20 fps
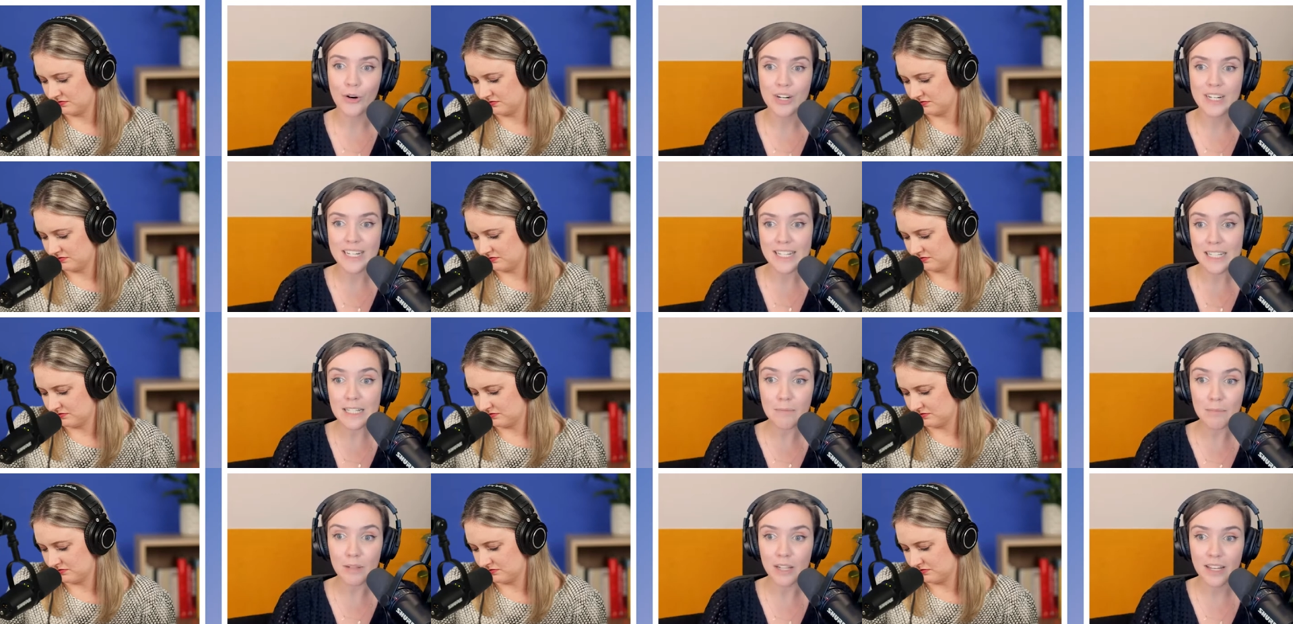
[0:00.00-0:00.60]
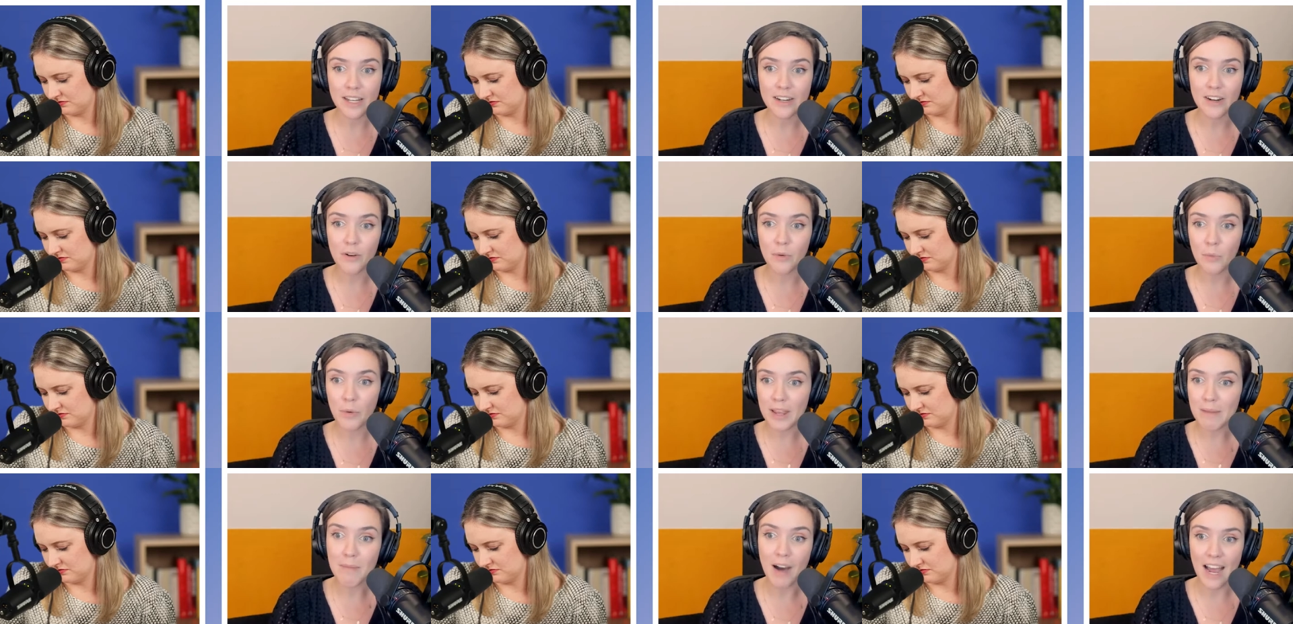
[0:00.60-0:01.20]
Speaker 1: or discipline
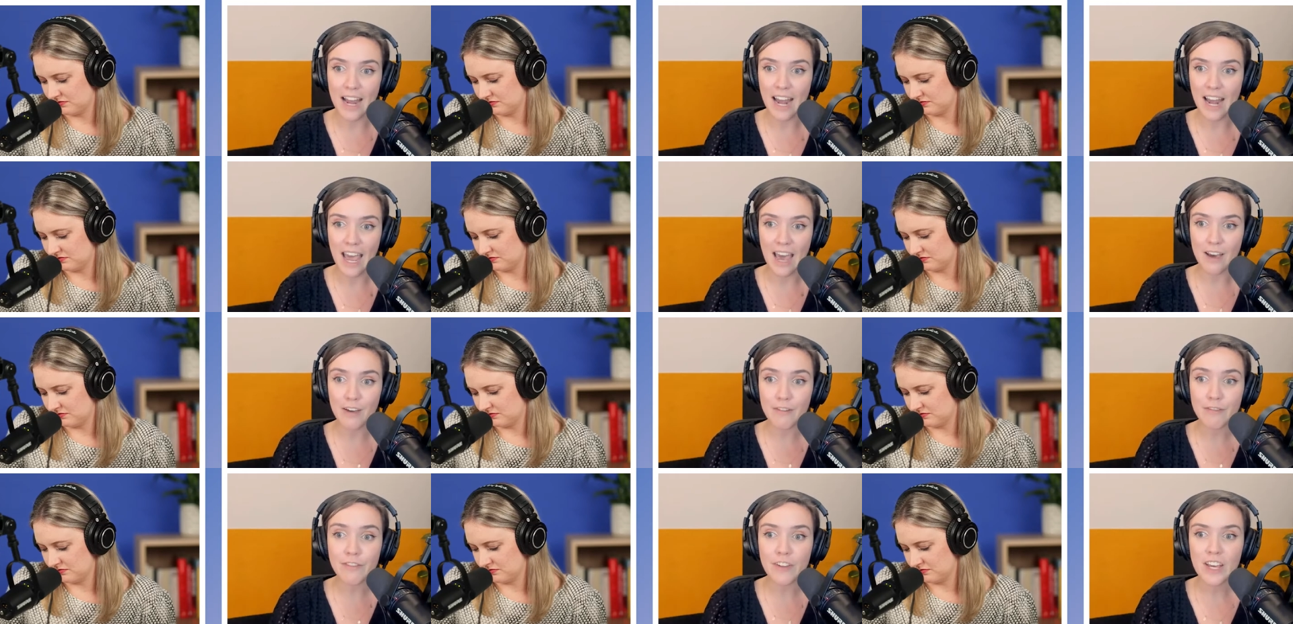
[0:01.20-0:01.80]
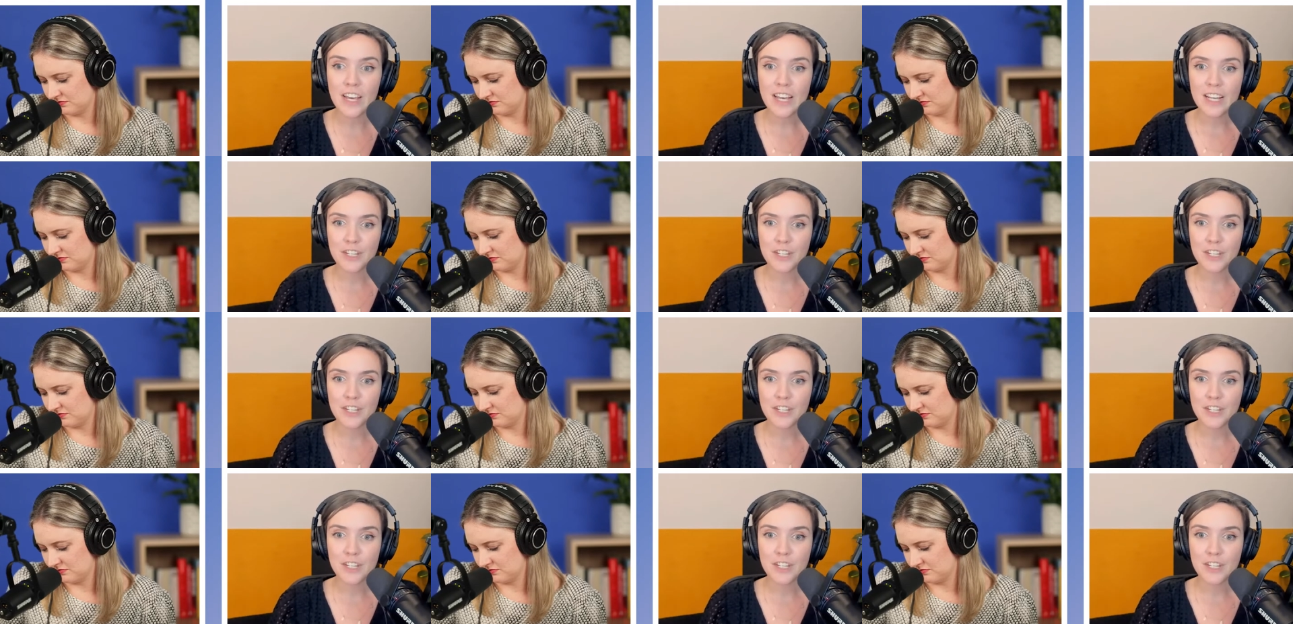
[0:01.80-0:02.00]
we might have